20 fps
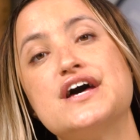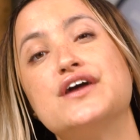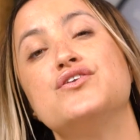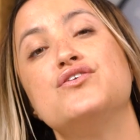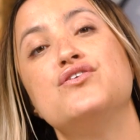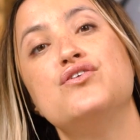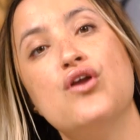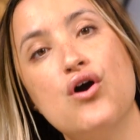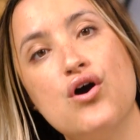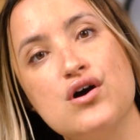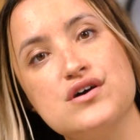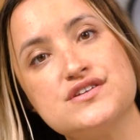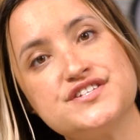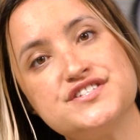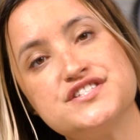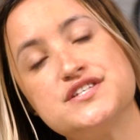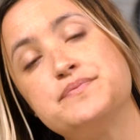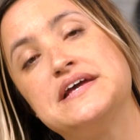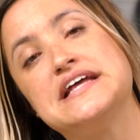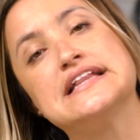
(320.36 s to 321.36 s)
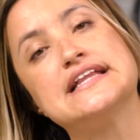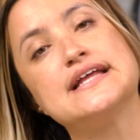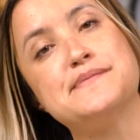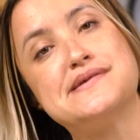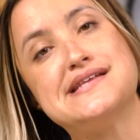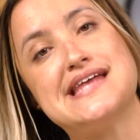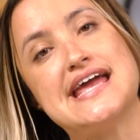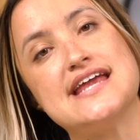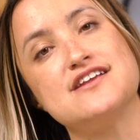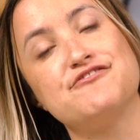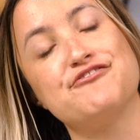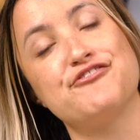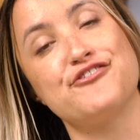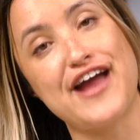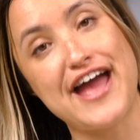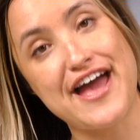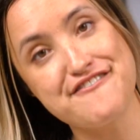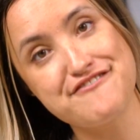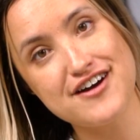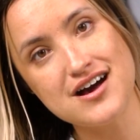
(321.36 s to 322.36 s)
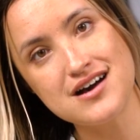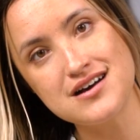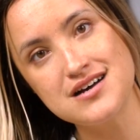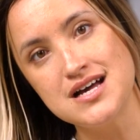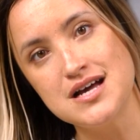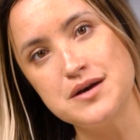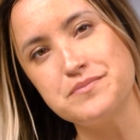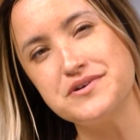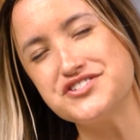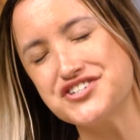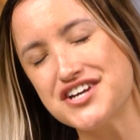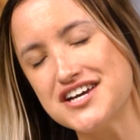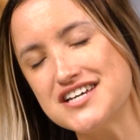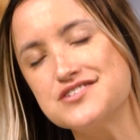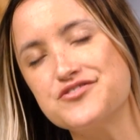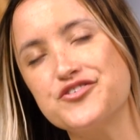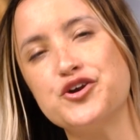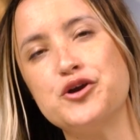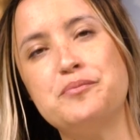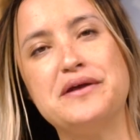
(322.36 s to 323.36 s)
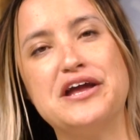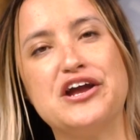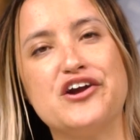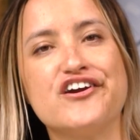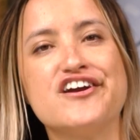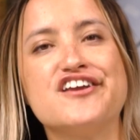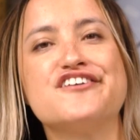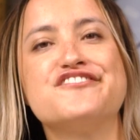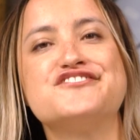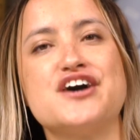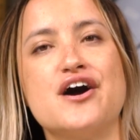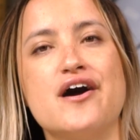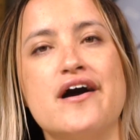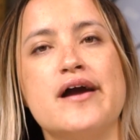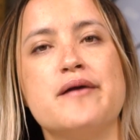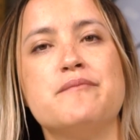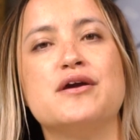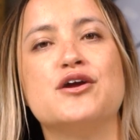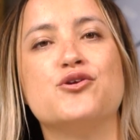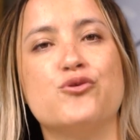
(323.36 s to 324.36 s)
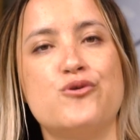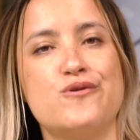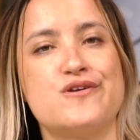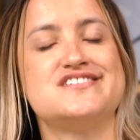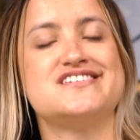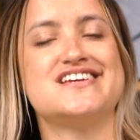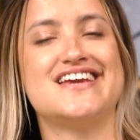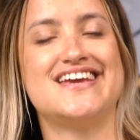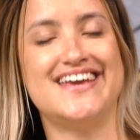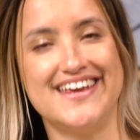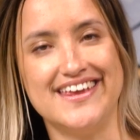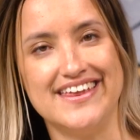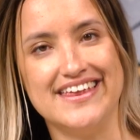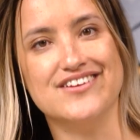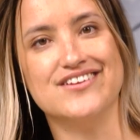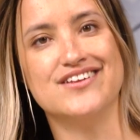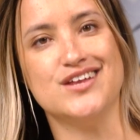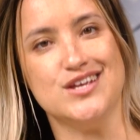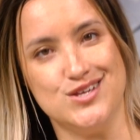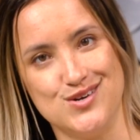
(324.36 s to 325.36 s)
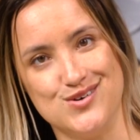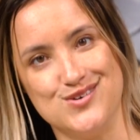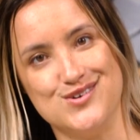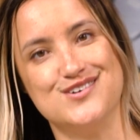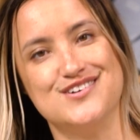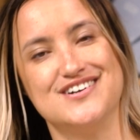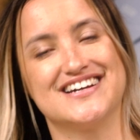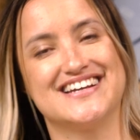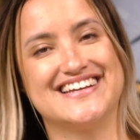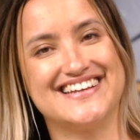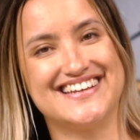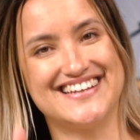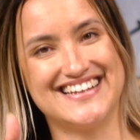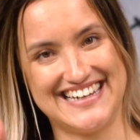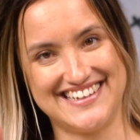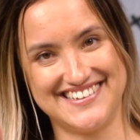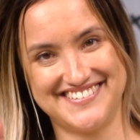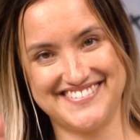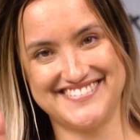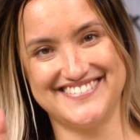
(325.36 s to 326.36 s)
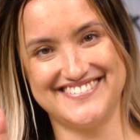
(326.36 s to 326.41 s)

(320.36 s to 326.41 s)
are not to be eliminated forever, but just for a period of time in order to heal your gut.